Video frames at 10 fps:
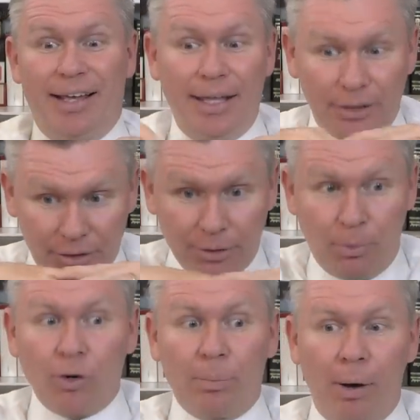It's the
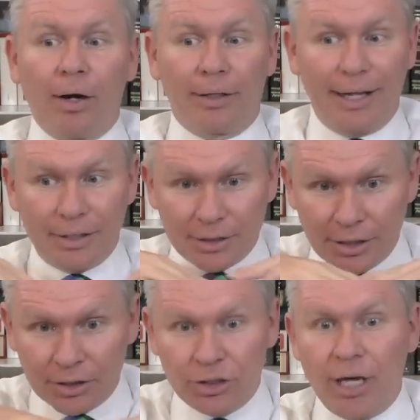more part. It's
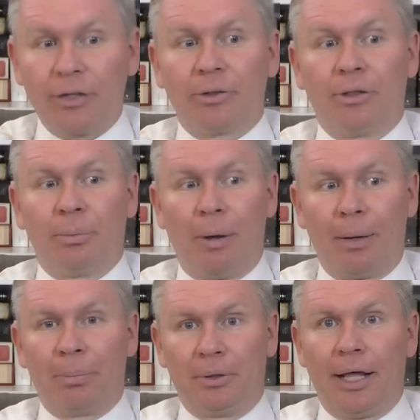the general
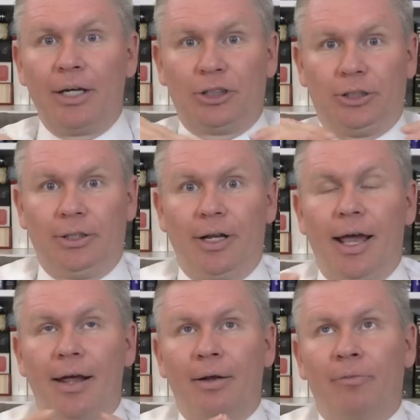population.
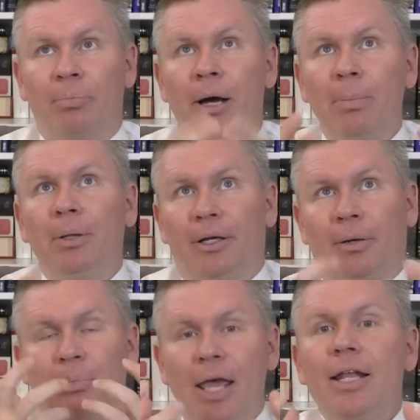And if public
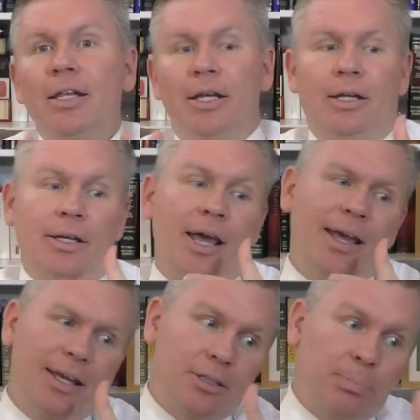opinion
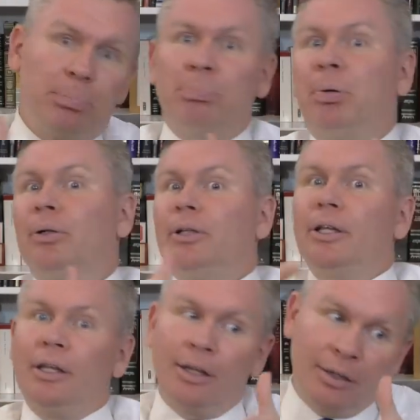is
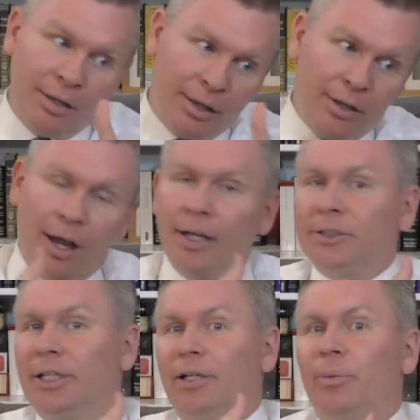pulling
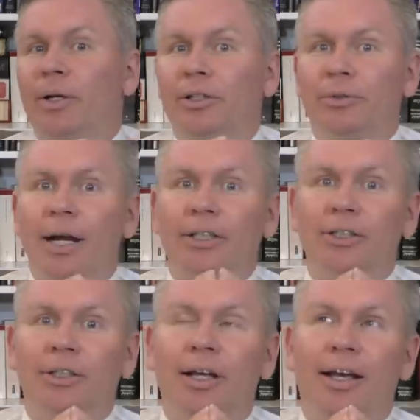us in one
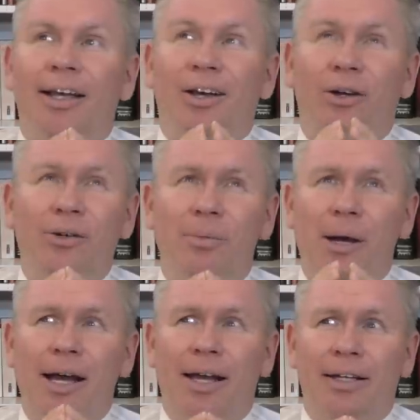direction, who am
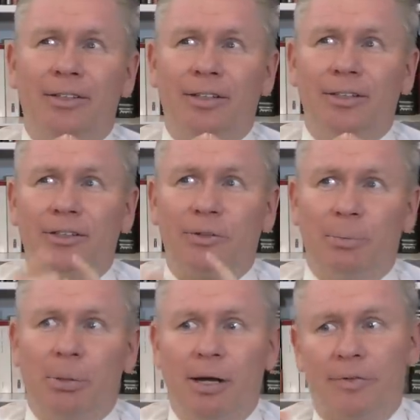I to listen to a
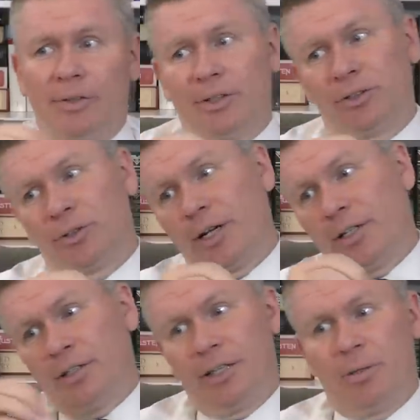prophet that's
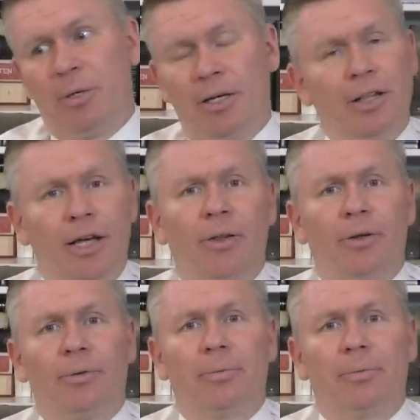trying to lead me in the other?